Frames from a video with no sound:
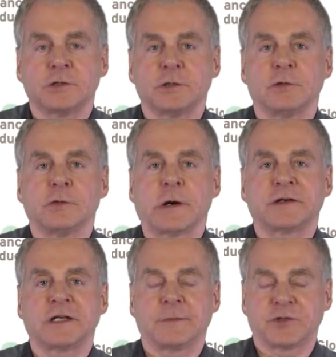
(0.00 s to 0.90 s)
to
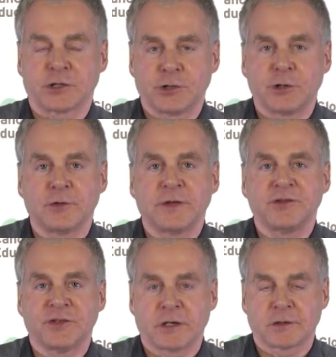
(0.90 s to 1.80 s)
attempt to cure
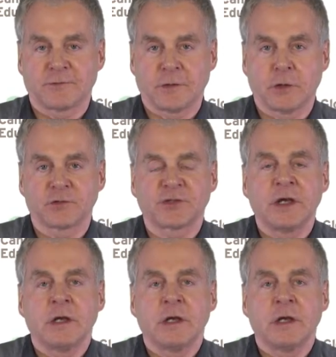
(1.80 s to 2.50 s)
these younger folks